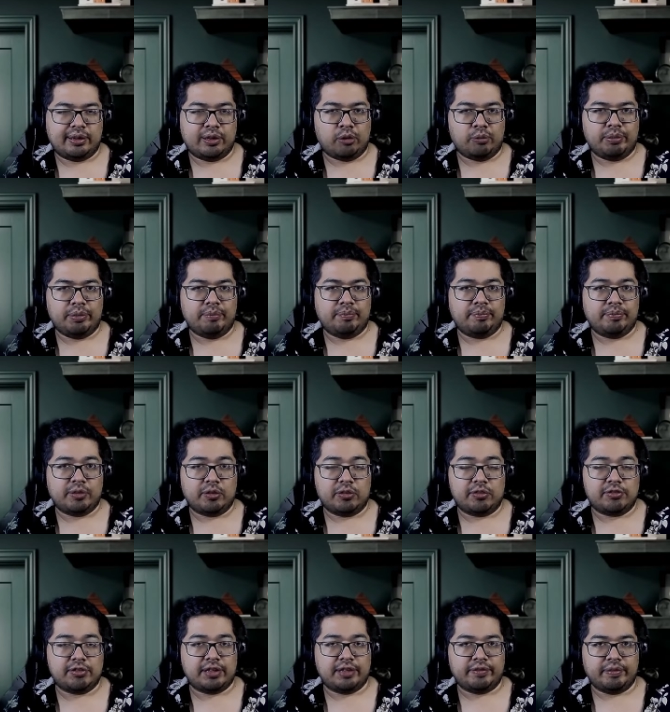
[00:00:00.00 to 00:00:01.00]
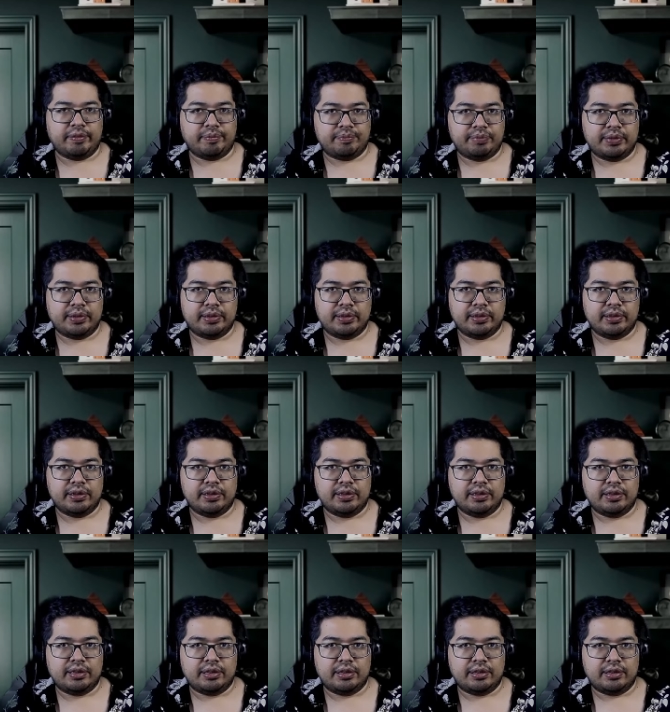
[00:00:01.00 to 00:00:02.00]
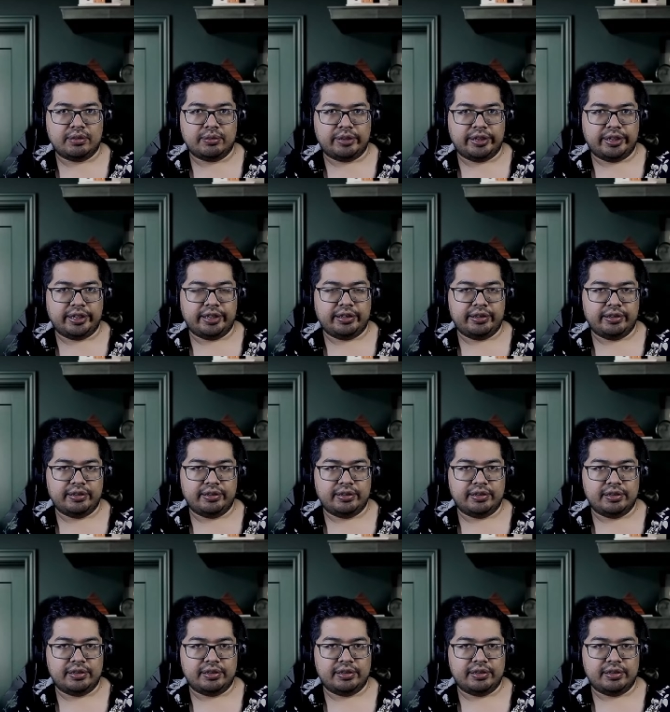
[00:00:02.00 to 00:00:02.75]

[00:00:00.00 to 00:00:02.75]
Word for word: help him, save him, right?